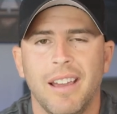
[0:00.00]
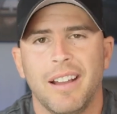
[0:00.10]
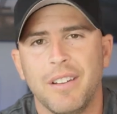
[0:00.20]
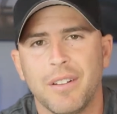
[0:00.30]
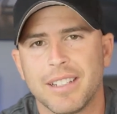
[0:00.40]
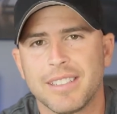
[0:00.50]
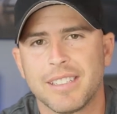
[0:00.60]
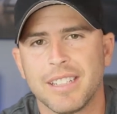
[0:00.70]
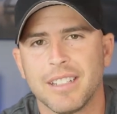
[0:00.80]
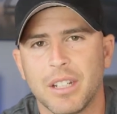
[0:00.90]
I know that's a
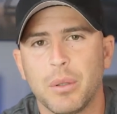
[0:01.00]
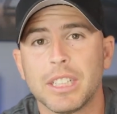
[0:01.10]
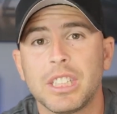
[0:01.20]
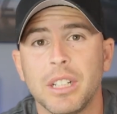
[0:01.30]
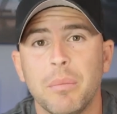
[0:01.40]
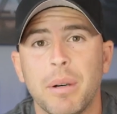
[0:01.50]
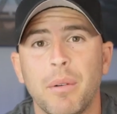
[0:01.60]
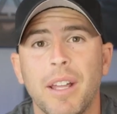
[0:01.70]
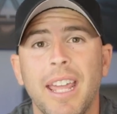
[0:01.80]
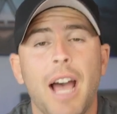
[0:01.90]
silly question,
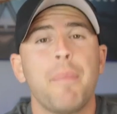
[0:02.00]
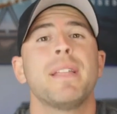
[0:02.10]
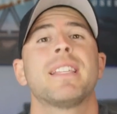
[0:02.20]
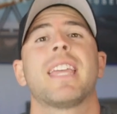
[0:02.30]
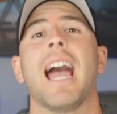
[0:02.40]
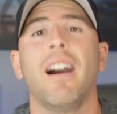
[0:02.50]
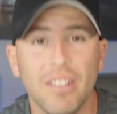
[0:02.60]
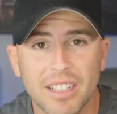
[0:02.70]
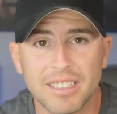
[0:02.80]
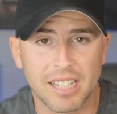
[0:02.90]
but it happens
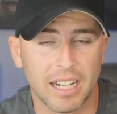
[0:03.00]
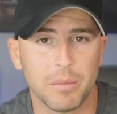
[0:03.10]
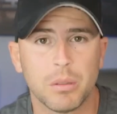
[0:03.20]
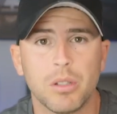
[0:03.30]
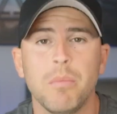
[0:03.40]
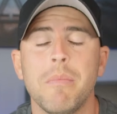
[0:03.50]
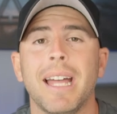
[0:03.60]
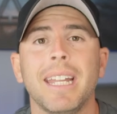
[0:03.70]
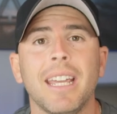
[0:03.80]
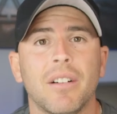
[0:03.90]
countless times to
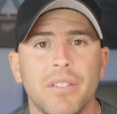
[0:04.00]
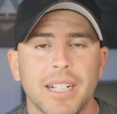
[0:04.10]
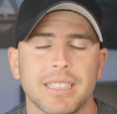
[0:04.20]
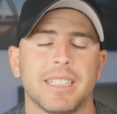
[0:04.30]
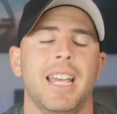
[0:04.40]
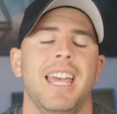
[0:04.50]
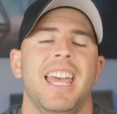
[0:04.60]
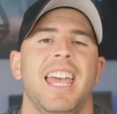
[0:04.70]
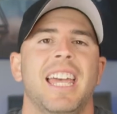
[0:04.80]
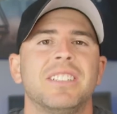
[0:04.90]
many of us.
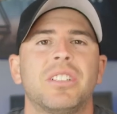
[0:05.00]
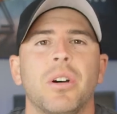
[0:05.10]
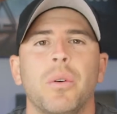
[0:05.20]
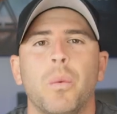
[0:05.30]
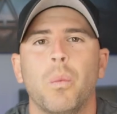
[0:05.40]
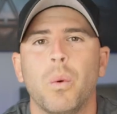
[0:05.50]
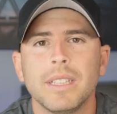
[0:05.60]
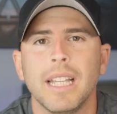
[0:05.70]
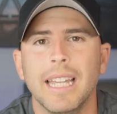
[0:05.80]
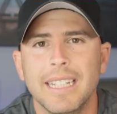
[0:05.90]
And so,
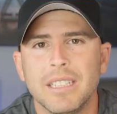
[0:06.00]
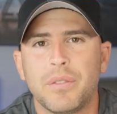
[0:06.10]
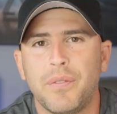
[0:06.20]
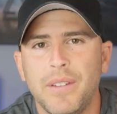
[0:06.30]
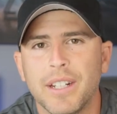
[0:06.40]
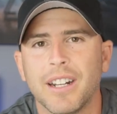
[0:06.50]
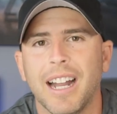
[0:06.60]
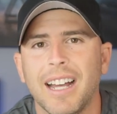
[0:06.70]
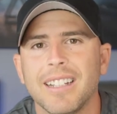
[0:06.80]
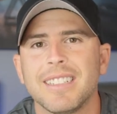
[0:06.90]
what is fear?
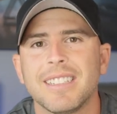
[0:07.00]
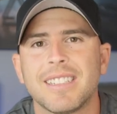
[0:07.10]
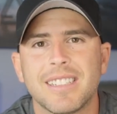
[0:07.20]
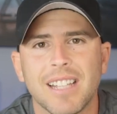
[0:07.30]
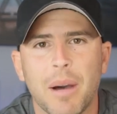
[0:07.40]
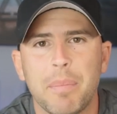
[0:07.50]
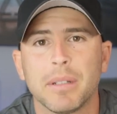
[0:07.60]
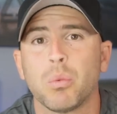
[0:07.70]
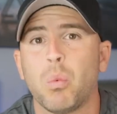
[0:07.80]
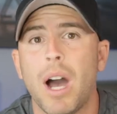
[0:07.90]
How does it stop
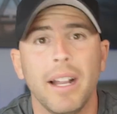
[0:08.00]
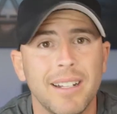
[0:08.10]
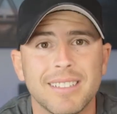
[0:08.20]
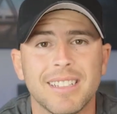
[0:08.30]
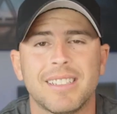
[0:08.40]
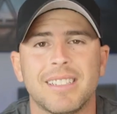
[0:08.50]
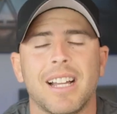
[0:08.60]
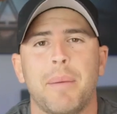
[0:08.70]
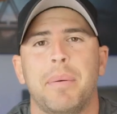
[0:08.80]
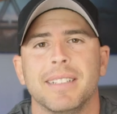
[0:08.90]
us? Why does it
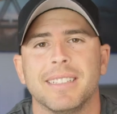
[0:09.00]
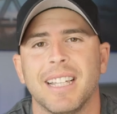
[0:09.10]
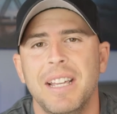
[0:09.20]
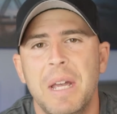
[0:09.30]
stop us?